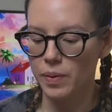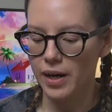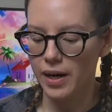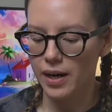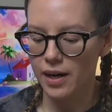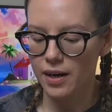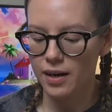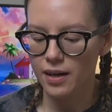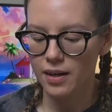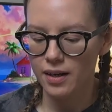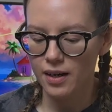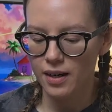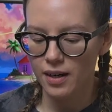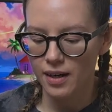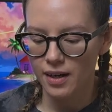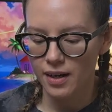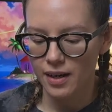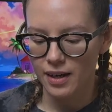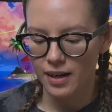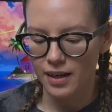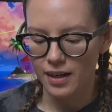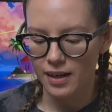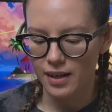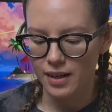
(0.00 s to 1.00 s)
pair,
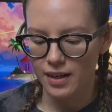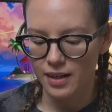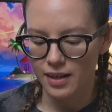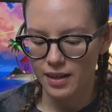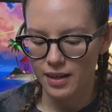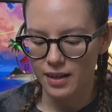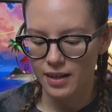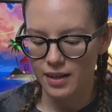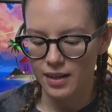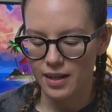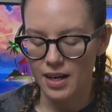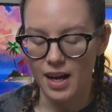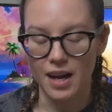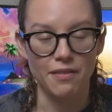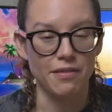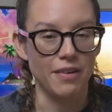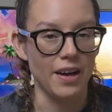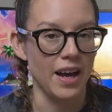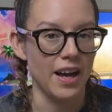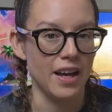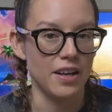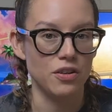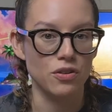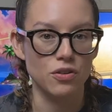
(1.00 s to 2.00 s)
and I've
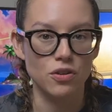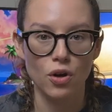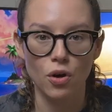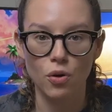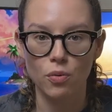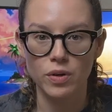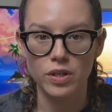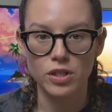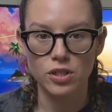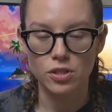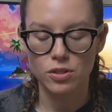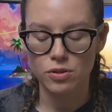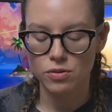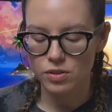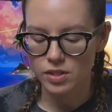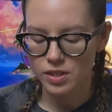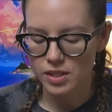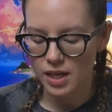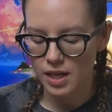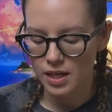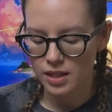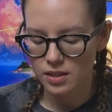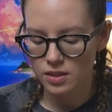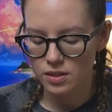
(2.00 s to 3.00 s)
had no issue
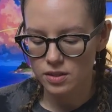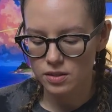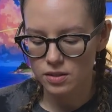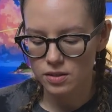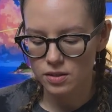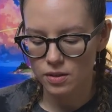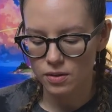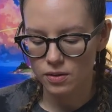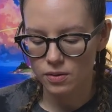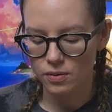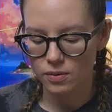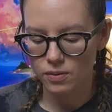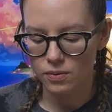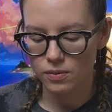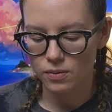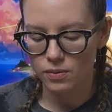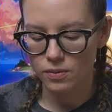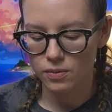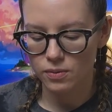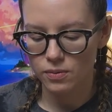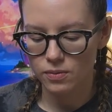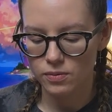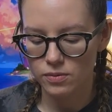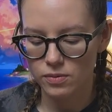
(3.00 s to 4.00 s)
since. So
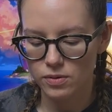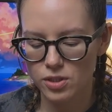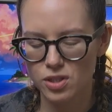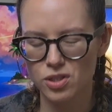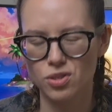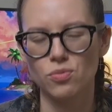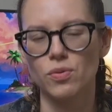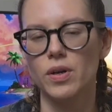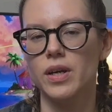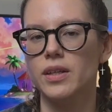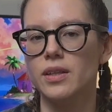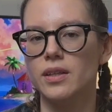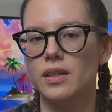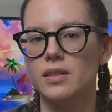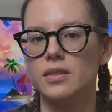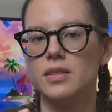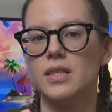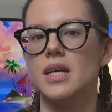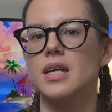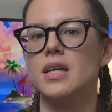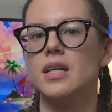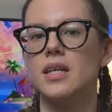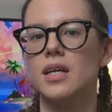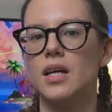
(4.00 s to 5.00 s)
just right there,
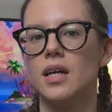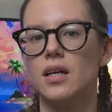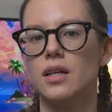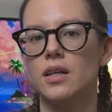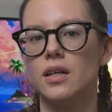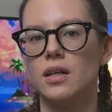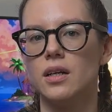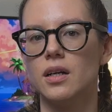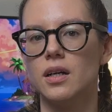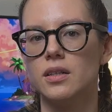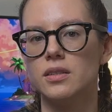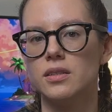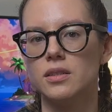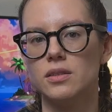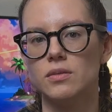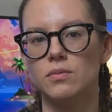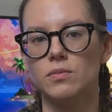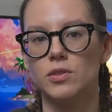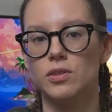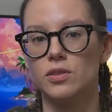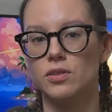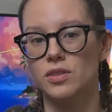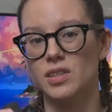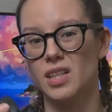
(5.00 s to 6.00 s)
taking care of your
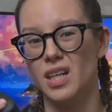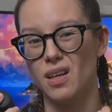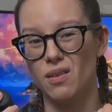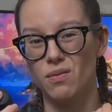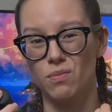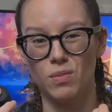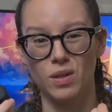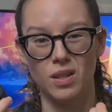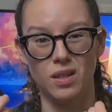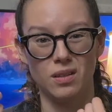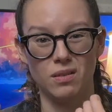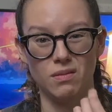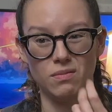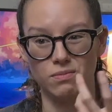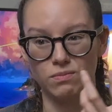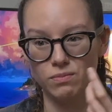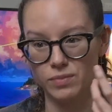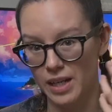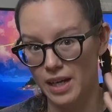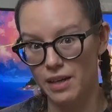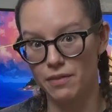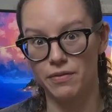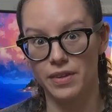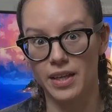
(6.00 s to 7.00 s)
customers gave
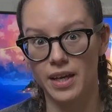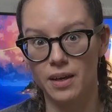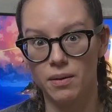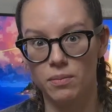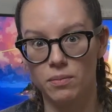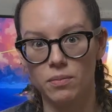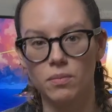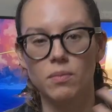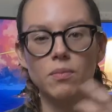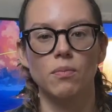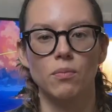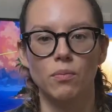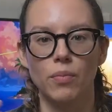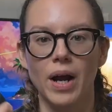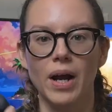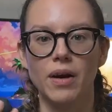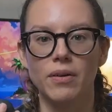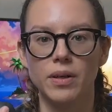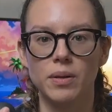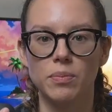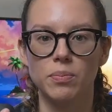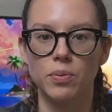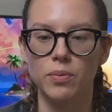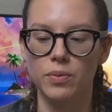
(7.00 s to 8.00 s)
them
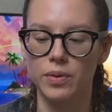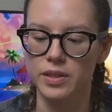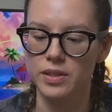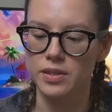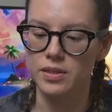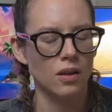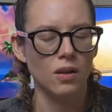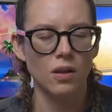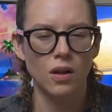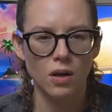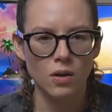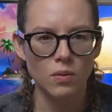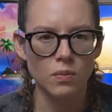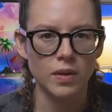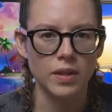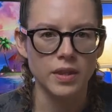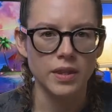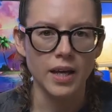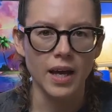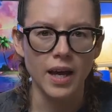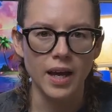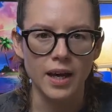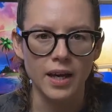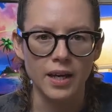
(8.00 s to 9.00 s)
brownie points. Along with
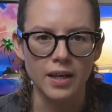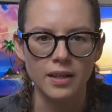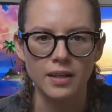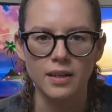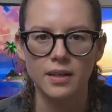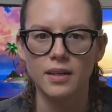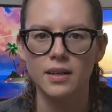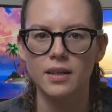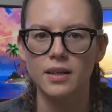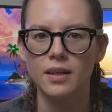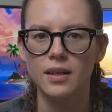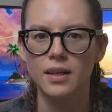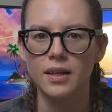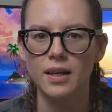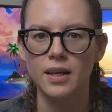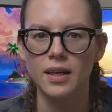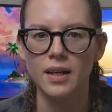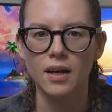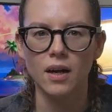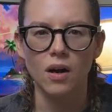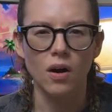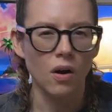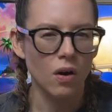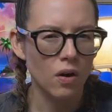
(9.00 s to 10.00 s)
that,
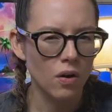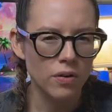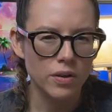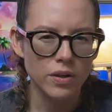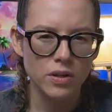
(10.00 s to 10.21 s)
all the